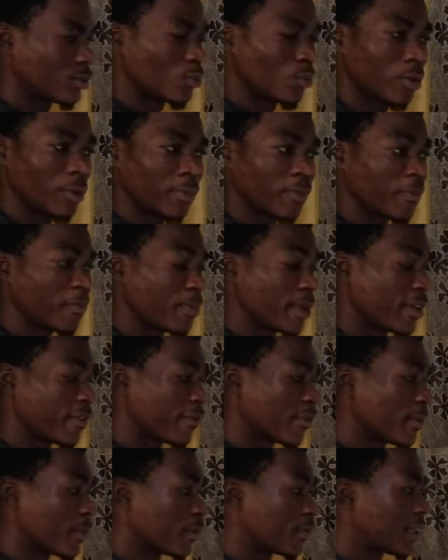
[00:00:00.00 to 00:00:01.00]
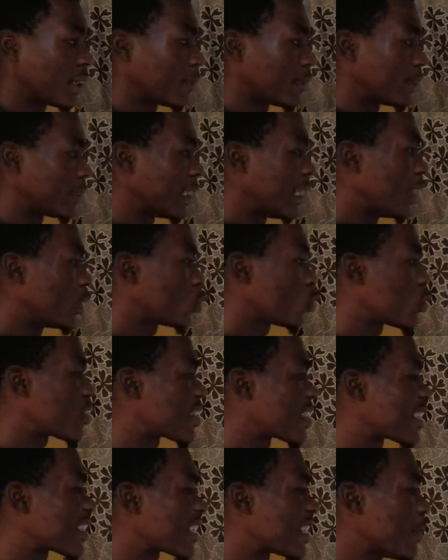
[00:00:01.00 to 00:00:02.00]
Will be in form of that base. So
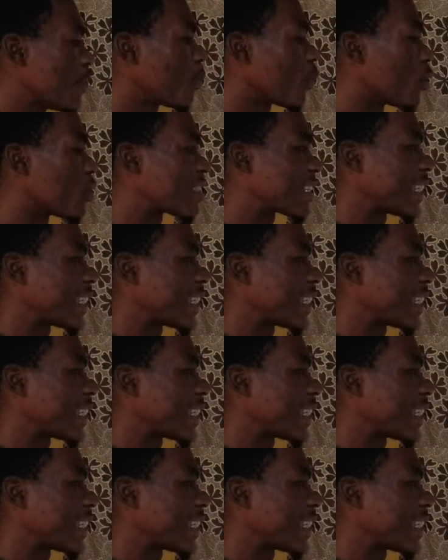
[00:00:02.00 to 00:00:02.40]
16 plus